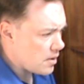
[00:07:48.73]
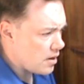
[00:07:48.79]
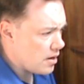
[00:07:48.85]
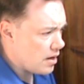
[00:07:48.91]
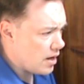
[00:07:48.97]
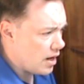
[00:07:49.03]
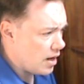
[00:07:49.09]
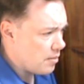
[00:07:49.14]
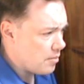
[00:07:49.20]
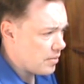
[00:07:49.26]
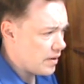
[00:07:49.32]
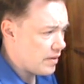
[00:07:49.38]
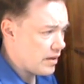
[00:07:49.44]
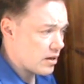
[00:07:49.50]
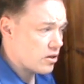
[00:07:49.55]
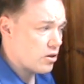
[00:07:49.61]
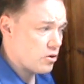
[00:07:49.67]

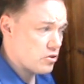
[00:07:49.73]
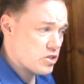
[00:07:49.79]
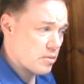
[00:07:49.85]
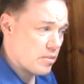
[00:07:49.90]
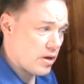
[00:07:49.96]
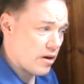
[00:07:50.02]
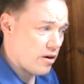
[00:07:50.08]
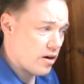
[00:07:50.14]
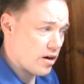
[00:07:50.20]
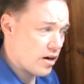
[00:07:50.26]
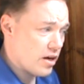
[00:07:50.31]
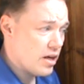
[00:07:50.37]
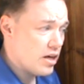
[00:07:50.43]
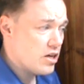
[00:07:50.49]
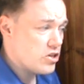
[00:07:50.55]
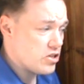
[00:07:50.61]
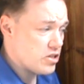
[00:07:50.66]
And then "Closing my heart,"
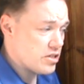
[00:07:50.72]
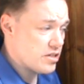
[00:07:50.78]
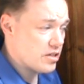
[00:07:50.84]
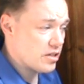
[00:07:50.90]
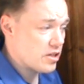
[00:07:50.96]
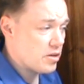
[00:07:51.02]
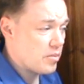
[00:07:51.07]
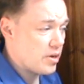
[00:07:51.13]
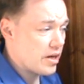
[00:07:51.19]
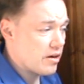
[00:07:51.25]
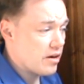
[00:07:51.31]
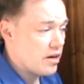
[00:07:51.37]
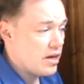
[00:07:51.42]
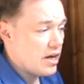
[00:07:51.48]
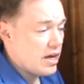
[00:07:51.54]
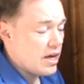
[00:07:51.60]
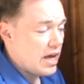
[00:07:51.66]
she's still in the minor.
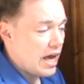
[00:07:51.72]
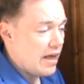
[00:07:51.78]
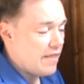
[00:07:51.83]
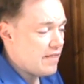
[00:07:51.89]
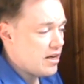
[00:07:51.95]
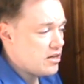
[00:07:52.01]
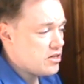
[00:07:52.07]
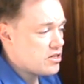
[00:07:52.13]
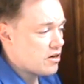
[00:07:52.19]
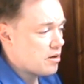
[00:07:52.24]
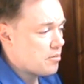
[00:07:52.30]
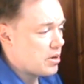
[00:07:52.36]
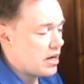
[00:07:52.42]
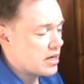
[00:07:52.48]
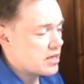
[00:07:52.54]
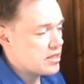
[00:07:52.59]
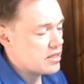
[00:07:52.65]
And then Jerry
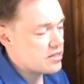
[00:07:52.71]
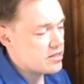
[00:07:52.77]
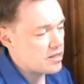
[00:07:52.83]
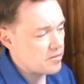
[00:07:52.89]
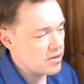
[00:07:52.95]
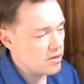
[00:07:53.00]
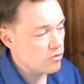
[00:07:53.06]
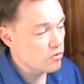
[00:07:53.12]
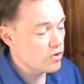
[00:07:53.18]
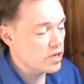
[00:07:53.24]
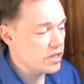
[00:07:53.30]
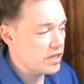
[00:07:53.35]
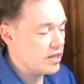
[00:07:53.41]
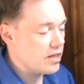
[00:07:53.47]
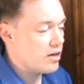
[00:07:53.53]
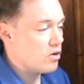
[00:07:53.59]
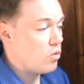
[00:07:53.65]
Bock does something
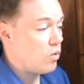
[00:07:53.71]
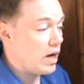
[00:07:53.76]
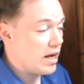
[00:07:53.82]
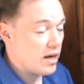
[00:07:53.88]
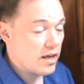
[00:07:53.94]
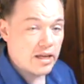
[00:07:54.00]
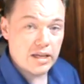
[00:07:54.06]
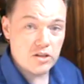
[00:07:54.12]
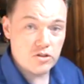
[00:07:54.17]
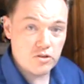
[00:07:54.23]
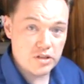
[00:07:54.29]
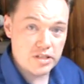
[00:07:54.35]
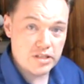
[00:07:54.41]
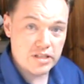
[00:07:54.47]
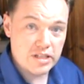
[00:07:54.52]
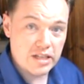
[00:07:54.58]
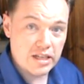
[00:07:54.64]
really quite
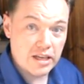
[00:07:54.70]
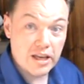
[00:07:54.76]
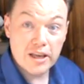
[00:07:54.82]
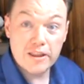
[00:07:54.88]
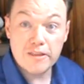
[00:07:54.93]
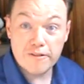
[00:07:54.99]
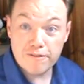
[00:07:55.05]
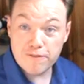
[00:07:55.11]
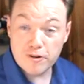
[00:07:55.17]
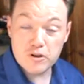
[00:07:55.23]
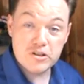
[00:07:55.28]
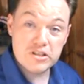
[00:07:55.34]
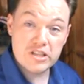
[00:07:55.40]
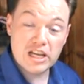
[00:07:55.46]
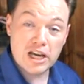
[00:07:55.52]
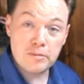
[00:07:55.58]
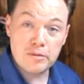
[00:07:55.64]
interesting. The
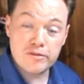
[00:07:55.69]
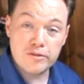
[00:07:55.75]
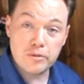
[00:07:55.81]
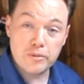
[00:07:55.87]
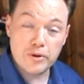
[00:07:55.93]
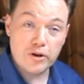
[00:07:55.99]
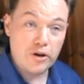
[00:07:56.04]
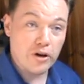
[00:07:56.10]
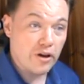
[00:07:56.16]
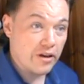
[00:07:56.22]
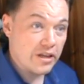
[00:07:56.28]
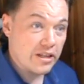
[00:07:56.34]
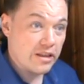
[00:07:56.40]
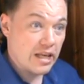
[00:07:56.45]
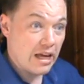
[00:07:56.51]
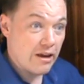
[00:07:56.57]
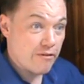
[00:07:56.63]
first time, if you recall,
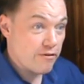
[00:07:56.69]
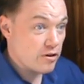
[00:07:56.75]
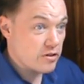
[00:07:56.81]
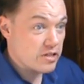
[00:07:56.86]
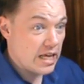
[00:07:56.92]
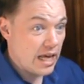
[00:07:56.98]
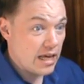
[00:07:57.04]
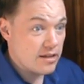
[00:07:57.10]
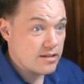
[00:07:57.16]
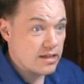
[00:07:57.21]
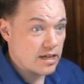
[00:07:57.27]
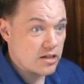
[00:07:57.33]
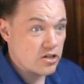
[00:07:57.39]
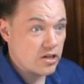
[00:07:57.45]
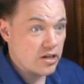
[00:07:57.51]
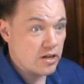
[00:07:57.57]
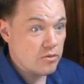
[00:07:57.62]
in the first A
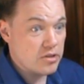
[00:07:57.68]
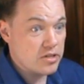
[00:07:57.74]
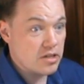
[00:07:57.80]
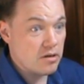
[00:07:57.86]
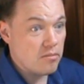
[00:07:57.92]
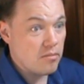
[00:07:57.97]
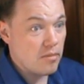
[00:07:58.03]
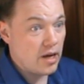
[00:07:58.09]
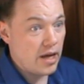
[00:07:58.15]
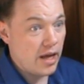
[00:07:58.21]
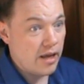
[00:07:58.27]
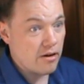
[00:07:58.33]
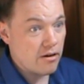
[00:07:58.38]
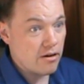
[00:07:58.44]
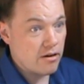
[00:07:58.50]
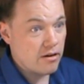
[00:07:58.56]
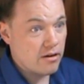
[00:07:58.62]
section, it was in
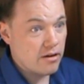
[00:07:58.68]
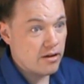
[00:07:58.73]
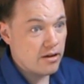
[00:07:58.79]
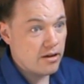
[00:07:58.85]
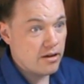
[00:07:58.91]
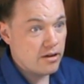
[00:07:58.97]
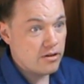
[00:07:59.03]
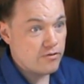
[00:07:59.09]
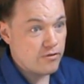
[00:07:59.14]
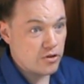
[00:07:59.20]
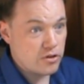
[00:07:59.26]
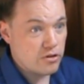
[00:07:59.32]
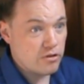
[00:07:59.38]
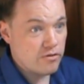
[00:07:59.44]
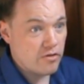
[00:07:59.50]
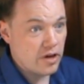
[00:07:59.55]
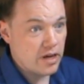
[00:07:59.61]
minor for
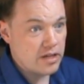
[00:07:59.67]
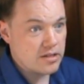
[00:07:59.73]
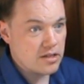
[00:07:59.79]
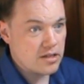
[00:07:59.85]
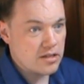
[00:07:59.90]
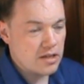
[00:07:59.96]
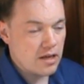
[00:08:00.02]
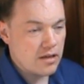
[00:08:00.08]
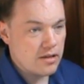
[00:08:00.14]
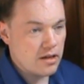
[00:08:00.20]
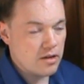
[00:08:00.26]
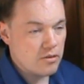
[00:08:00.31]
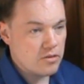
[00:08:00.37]
2 phrases, and then it